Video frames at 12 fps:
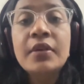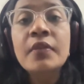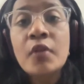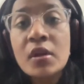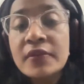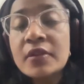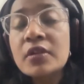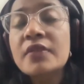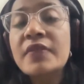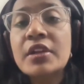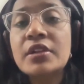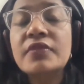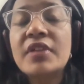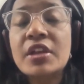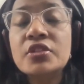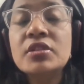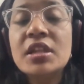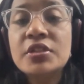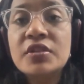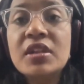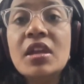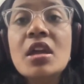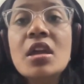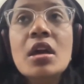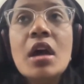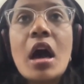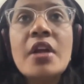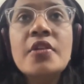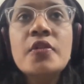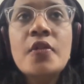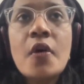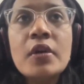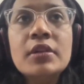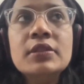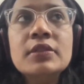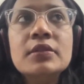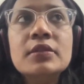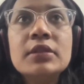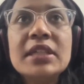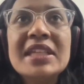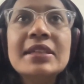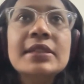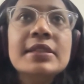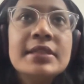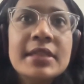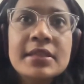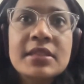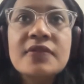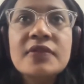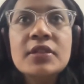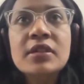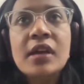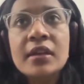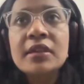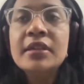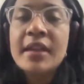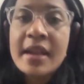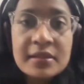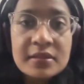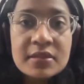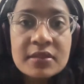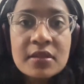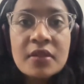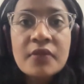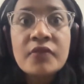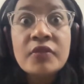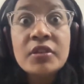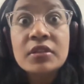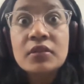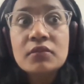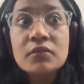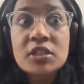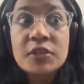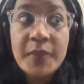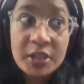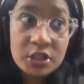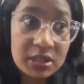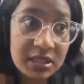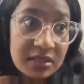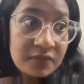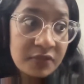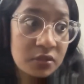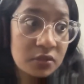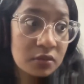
revolve around the fashion industry are not inconsistent with the current trends, especially